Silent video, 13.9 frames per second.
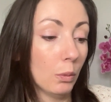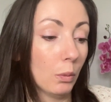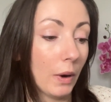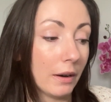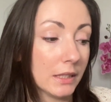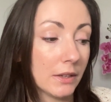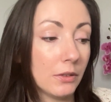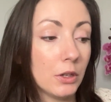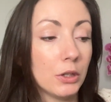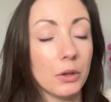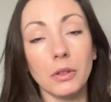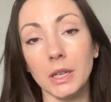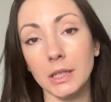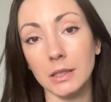Whereas if you
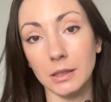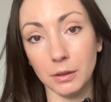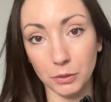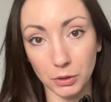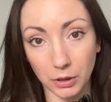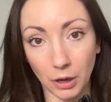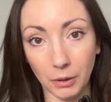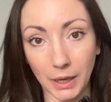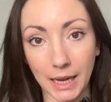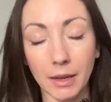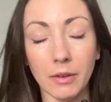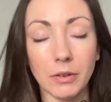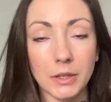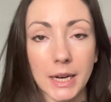do things
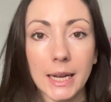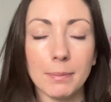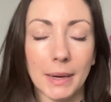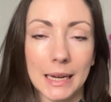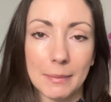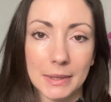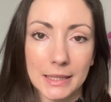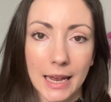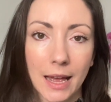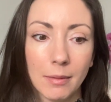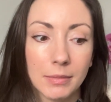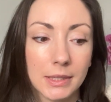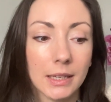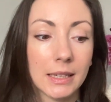slowly, if you take baby
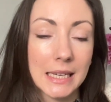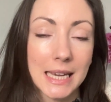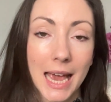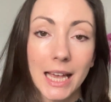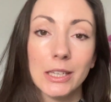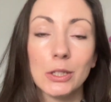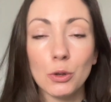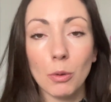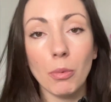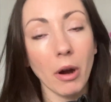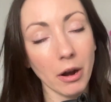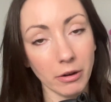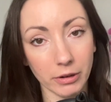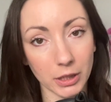steps, yes, your
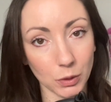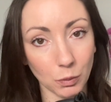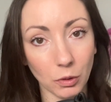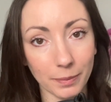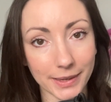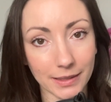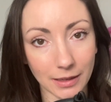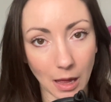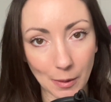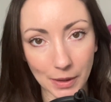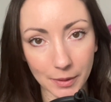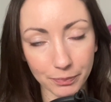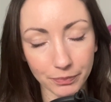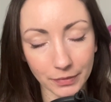progress will be
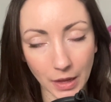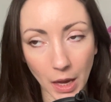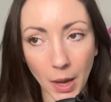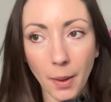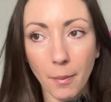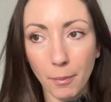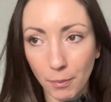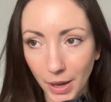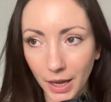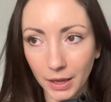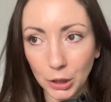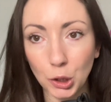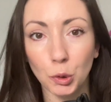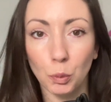slower,
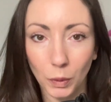but you